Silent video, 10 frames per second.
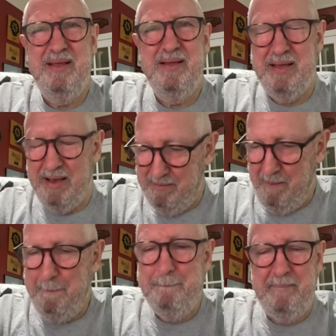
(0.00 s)
Yeah.
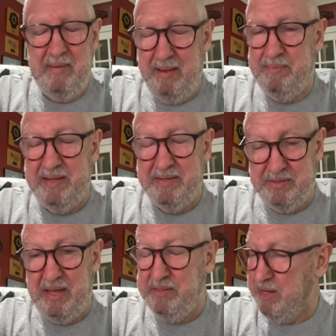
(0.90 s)
Yeah. That's
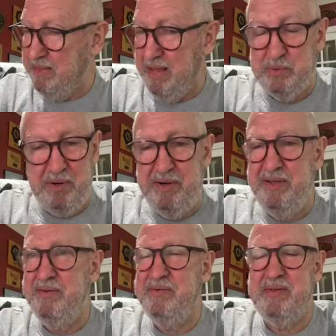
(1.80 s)
what it is.